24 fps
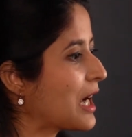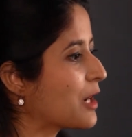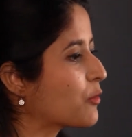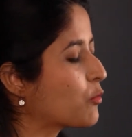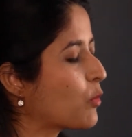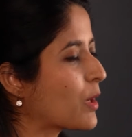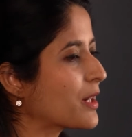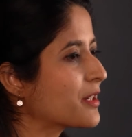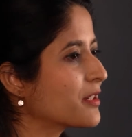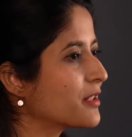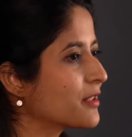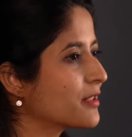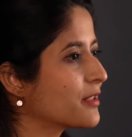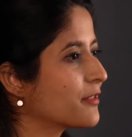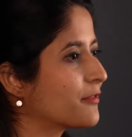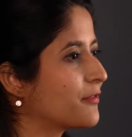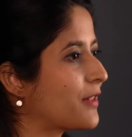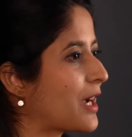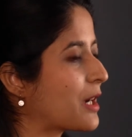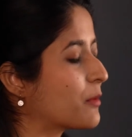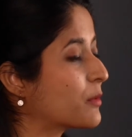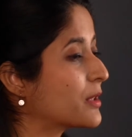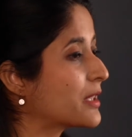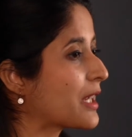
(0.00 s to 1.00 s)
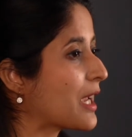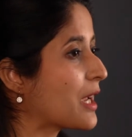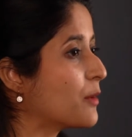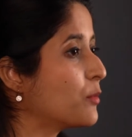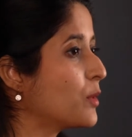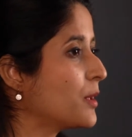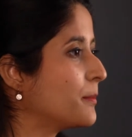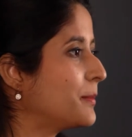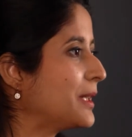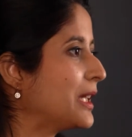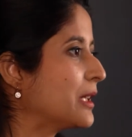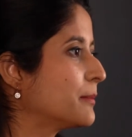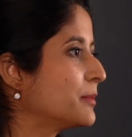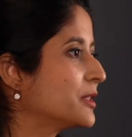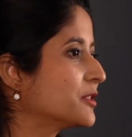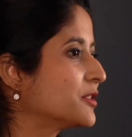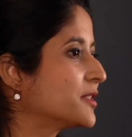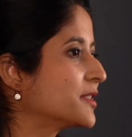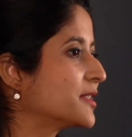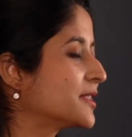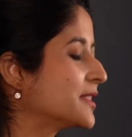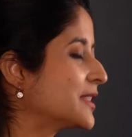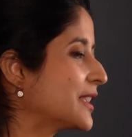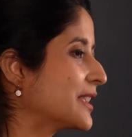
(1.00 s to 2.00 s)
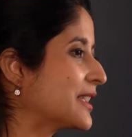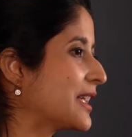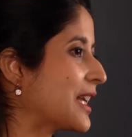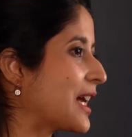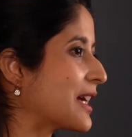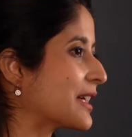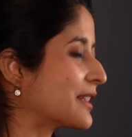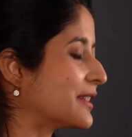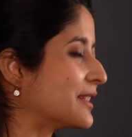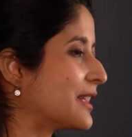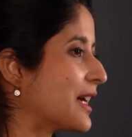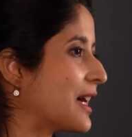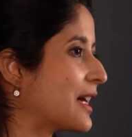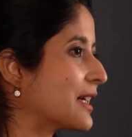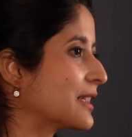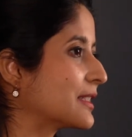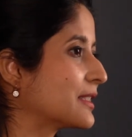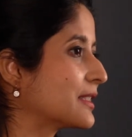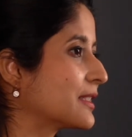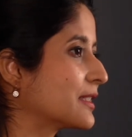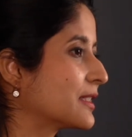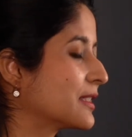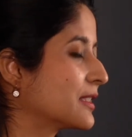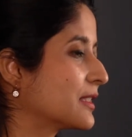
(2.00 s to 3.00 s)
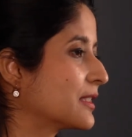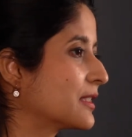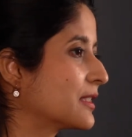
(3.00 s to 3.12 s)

I wondered if I would ever be able to sit like that.